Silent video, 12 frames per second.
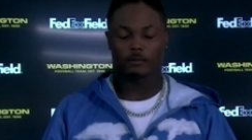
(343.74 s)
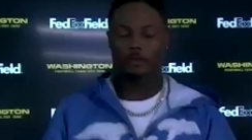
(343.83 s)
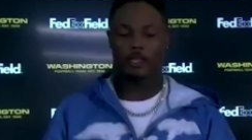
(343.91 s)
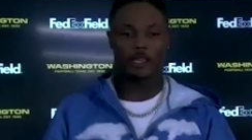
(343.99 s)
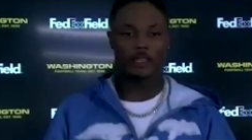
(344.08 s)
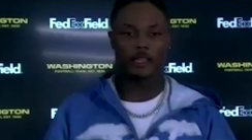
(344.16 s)

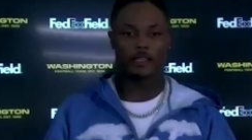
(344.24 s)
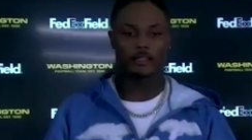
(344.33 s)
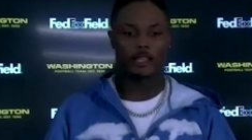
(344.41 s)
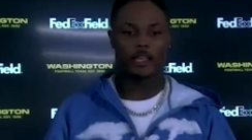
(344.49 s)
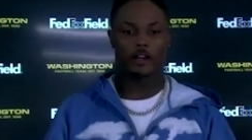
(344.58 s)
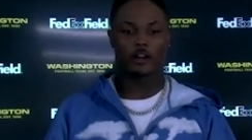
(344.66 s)
Yeah,
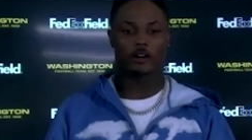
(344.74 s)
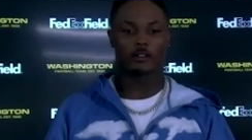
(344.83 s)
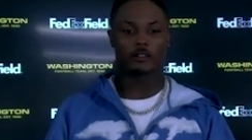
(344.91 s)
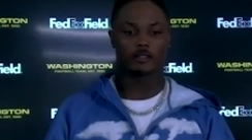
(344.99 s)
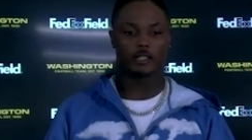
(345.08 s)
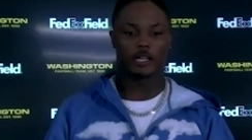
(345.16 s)
that
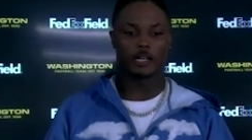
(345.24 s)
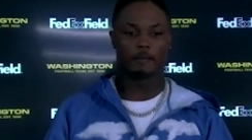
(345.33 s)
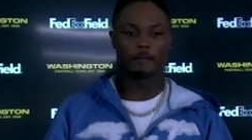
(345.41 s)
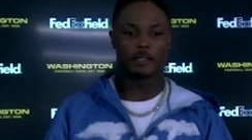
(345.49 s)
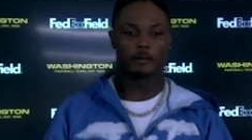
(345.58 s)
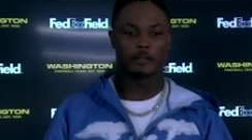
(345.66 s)
hurt
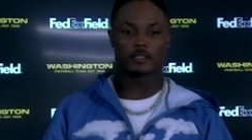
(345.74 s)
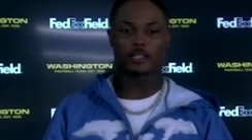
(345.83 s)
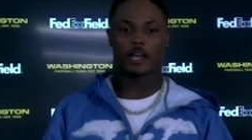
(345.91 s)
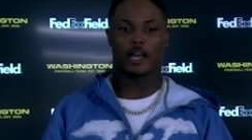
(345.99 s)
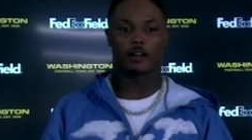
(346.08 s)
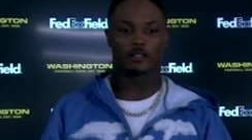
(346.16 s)
me because
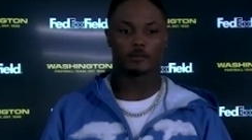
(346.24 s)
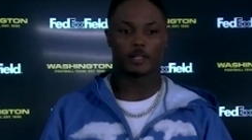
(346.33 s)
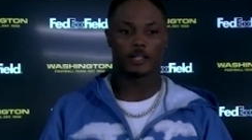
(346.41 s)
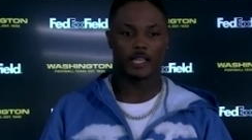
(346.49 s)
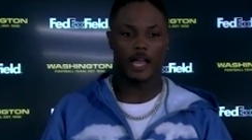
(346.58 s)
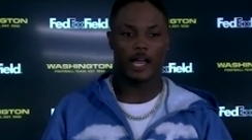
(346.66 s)
Kyle has
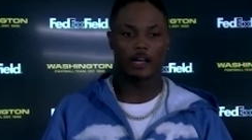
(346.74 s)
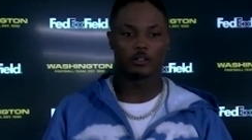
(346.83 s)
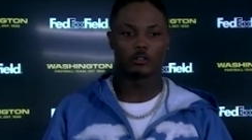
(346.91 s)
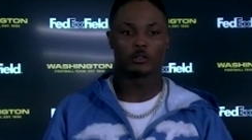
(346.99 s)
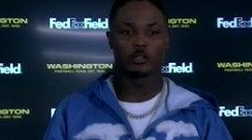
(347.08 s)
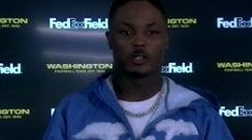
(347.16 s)
been a guy
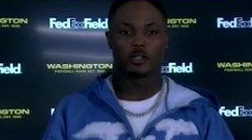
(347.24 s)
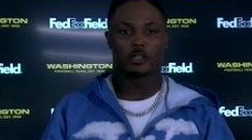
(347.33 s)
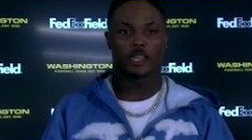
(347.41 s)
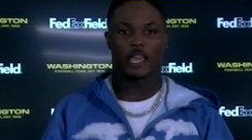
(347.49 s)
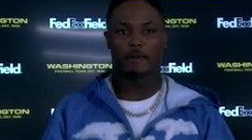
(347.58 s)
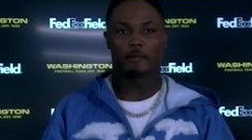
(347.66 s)
who
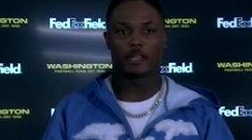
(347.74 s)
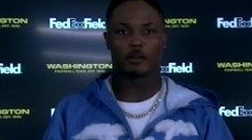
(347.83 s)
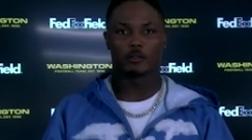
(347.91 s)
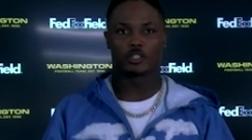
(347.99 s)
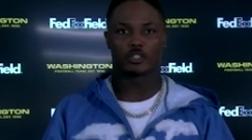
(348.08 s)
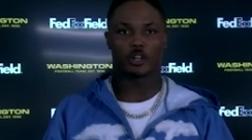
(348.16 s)
came in and
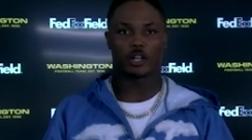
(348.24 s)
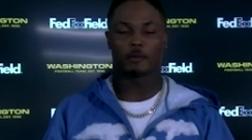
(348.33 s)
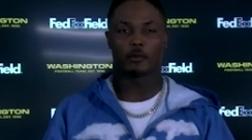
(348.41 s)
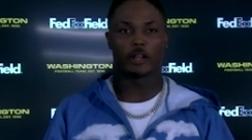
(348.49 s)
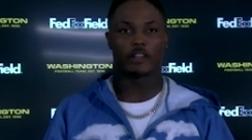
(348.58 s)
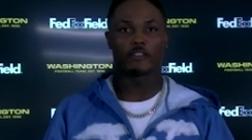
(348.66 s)
was just trying to
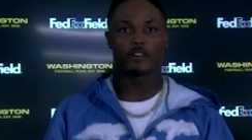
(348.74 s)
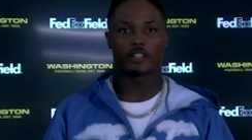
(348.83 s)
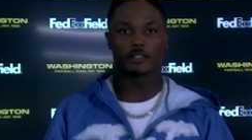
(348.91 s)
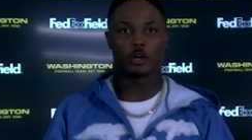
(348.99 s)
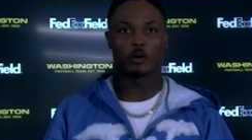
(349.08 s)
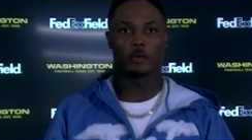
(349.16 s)
be ready for
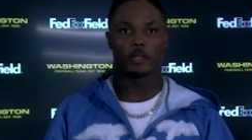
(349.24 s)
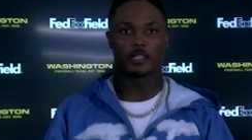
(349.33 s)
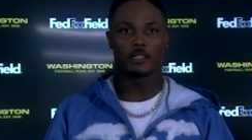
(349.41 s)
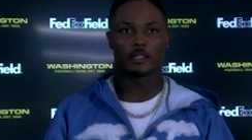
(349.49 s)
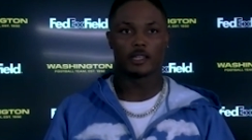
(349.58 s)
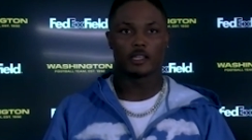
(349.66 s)
his moment.
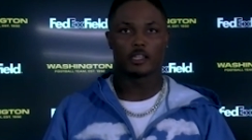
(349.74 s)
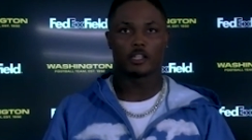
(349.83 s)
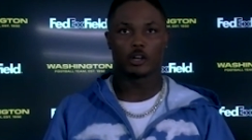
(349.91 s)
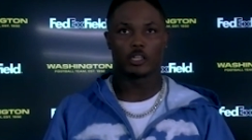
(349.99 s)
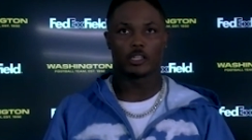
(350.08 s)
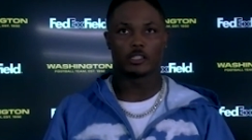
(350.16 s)
And, you
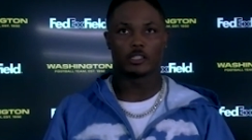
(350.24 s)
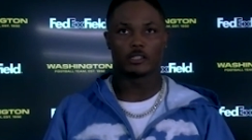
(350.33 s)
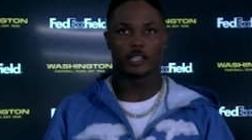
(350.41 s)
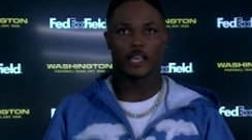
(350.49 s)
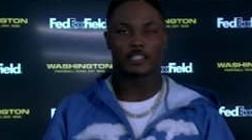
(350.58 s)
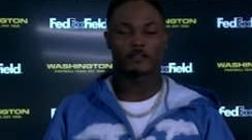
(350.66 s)
know, the
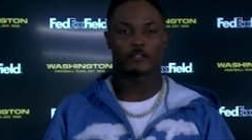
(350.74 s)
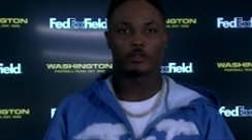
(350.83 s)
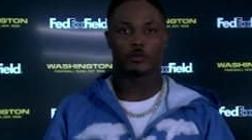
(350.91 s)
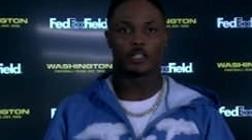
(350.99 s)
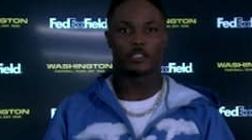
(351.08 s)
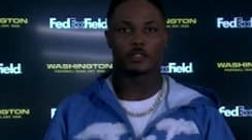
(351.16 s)
last few
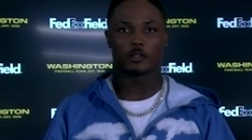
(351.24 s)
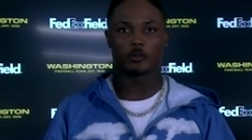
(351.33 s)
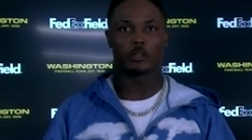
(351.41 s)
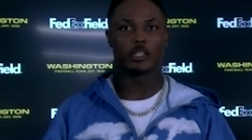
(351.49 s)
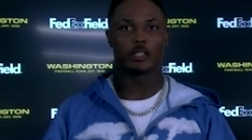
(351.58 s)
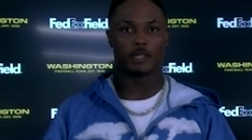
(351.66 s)
weeks, he
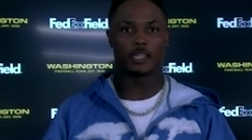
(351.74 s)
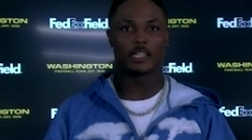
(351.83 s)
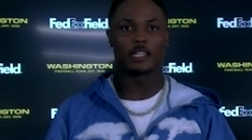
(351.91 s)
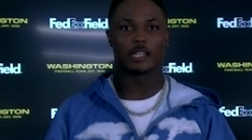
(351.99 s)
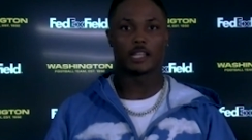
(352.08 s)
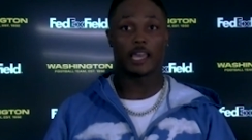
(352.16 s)
really
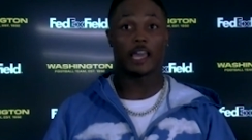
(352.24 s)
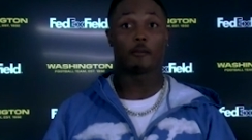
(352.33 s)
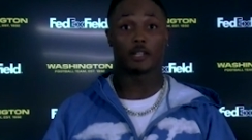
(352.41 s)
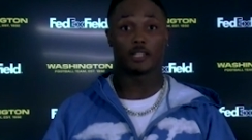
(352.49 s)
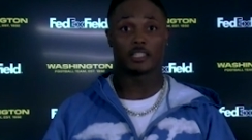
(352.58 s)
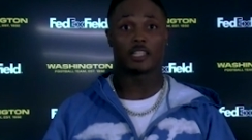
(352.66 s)
began
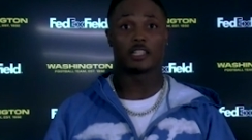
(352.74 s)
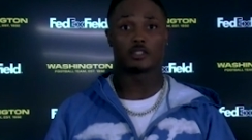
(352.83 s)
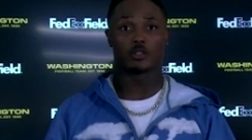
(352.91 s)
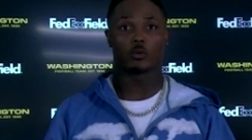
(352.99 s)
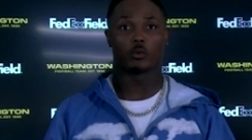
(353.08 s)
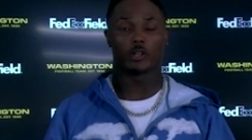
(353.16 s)
helping us get
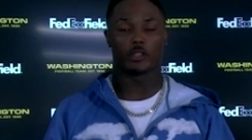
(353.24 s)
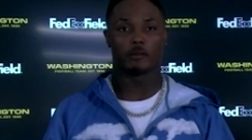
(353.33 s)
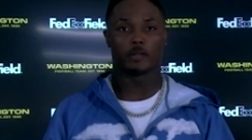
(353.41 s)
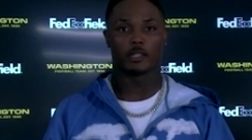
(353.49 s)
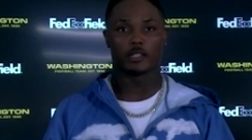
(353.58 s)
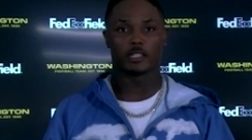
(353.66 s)
into a
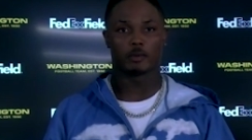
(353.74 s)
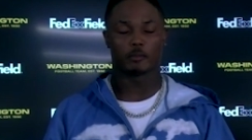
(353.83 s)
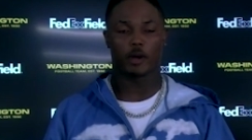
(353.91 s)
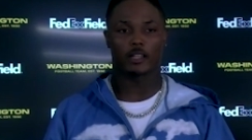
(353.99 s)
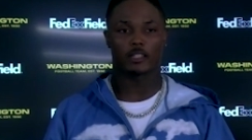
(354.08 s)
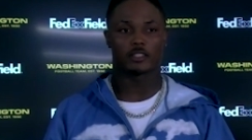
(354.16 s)
rhythm, and he's been
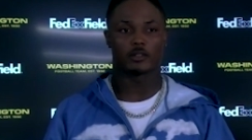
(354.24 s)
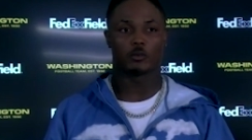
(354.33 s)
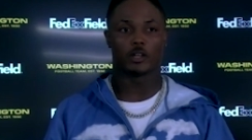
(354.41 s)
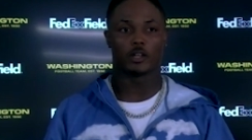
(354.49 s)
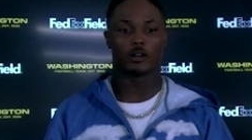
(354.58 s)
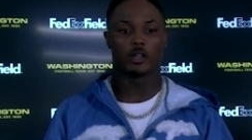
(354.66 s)
practicing
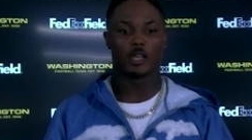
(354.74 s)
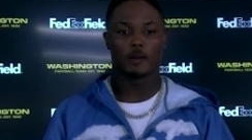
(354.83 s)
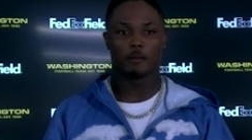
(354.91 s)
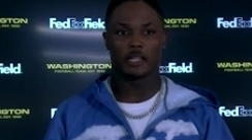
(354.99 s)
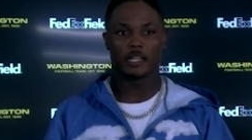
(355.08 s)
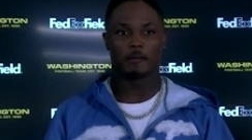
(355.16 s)
well.
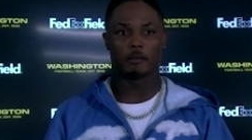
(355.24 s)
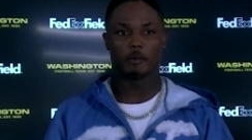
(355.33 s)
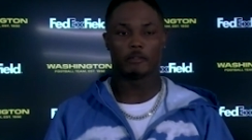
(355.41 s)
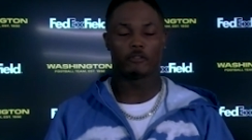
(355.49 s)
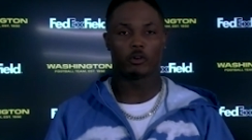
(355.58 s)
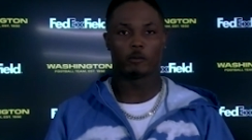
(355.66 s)
Me and him have been
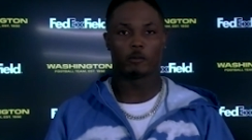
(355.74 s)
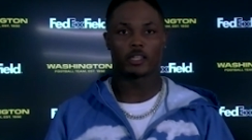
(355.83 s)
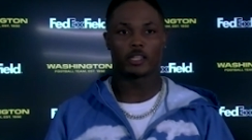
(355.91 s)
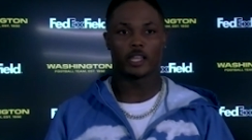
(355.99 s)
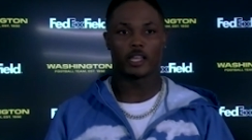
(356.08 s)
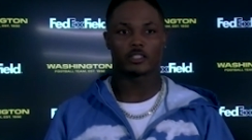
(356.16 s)
forming a
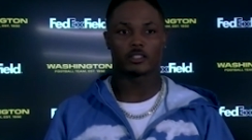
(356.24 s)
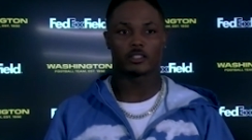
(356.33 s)
connection.